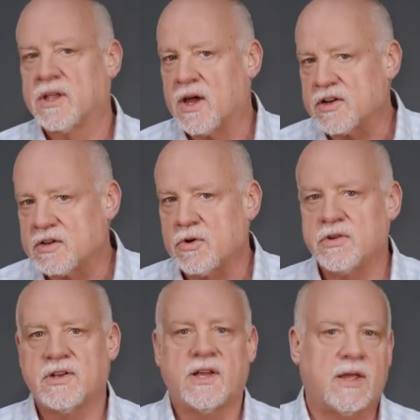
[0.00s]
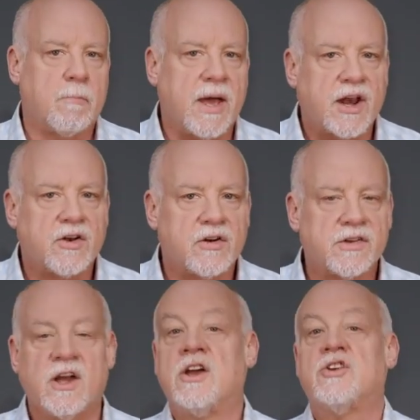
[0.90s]
customers,
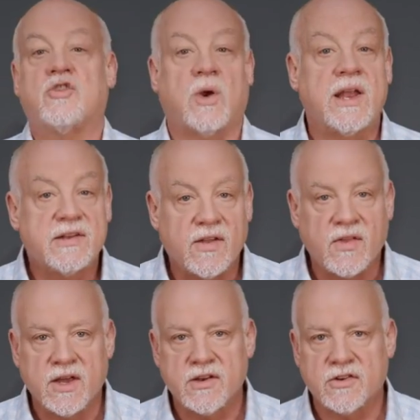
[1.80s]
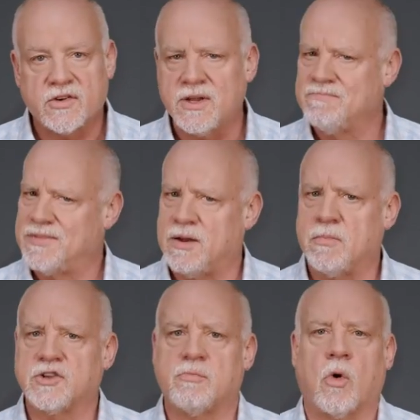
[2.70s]
competitors, trends in the industry, and
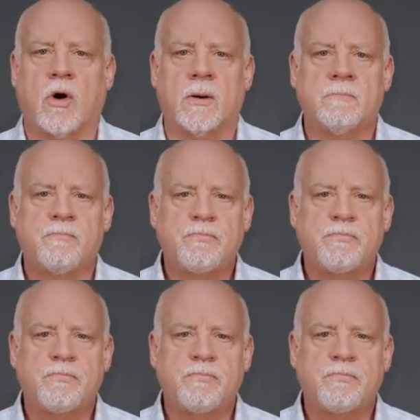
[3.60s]
much more.